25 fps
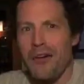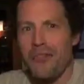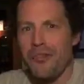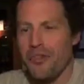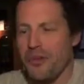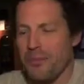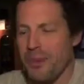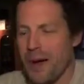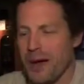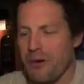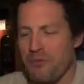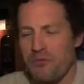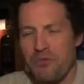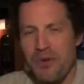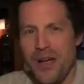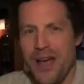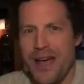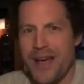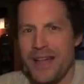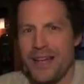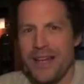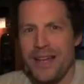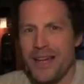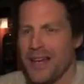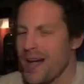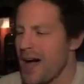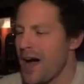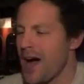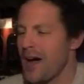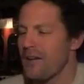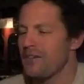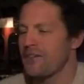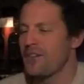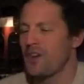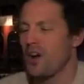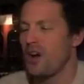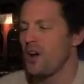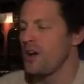For my red,
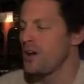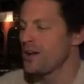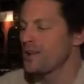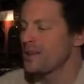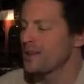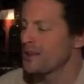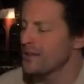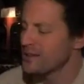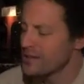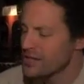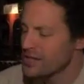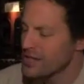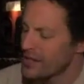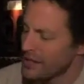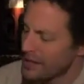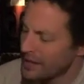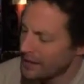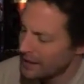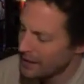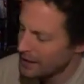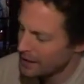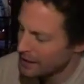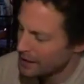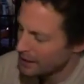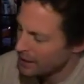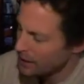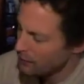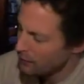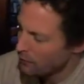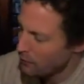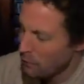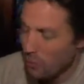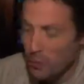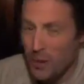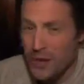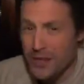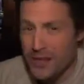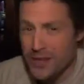I've gone to Italy
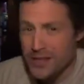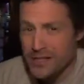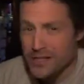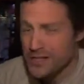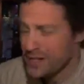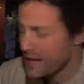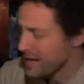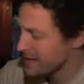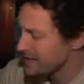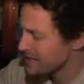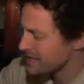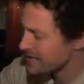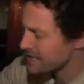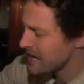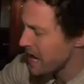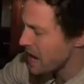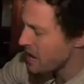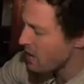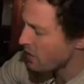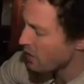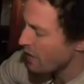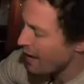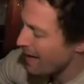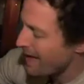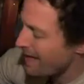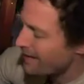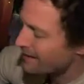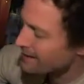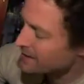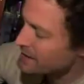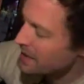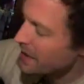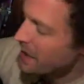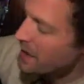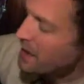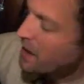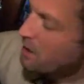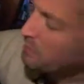with this Serre
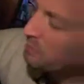Alte